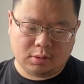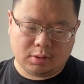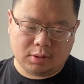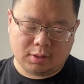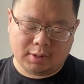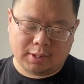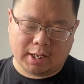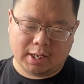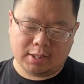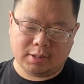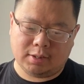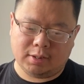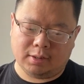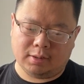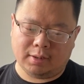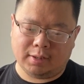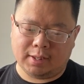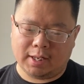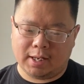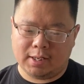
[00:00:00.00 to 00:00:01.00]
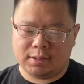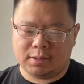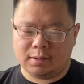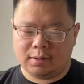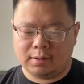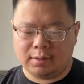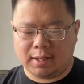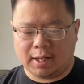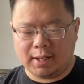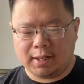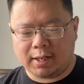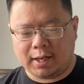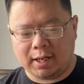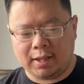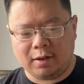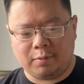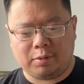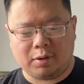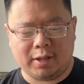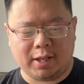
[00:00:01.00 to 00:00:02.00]
Another
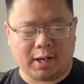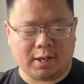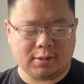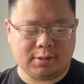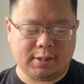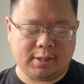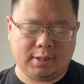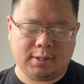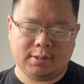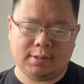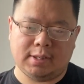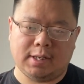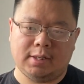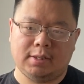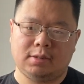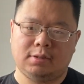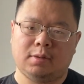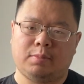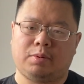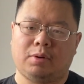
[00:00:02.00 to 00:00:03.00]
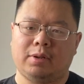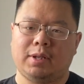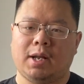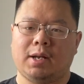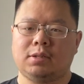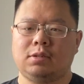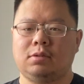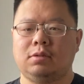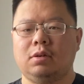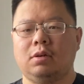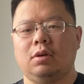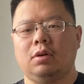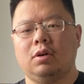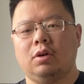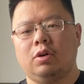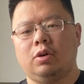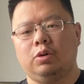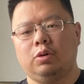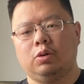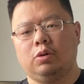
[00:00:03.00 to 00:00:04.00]
kind of product is that the products
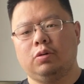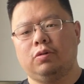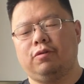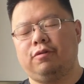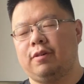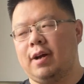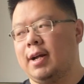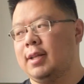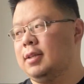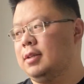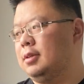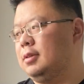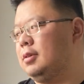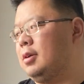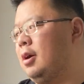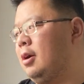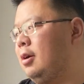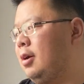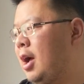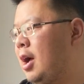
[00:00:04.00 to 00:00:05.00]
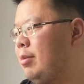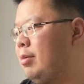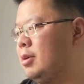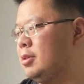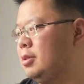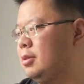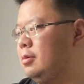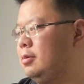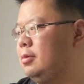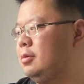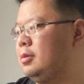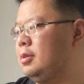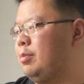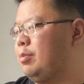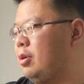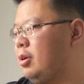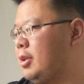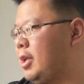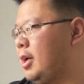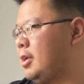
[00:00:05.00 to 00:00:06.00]
you don't find on Amazon, the
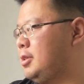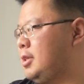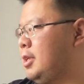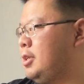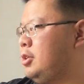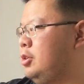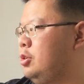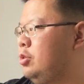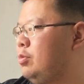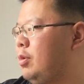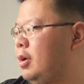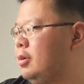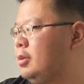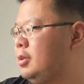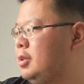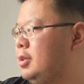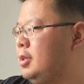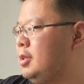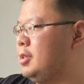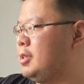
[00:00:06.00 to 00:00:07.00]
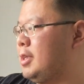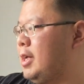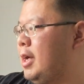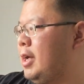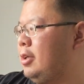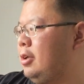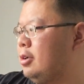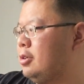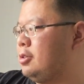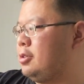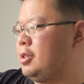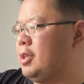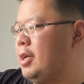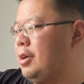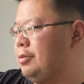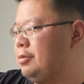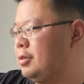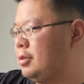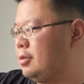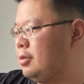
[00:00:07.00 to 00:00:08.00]
products that you want design
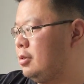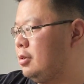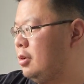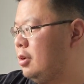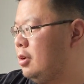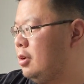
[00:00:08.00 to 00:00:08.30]
yourself.